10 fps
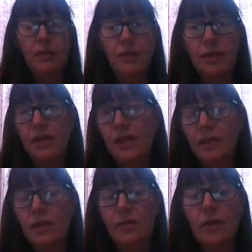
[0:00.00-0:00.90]
was a
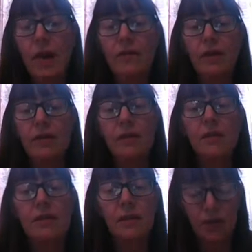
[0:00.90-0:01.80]
census. We're having a
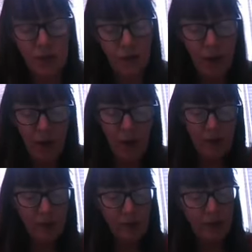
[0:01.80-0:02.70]
census this year.
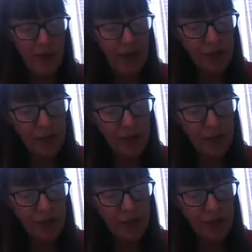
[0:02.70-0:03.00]
Everybody had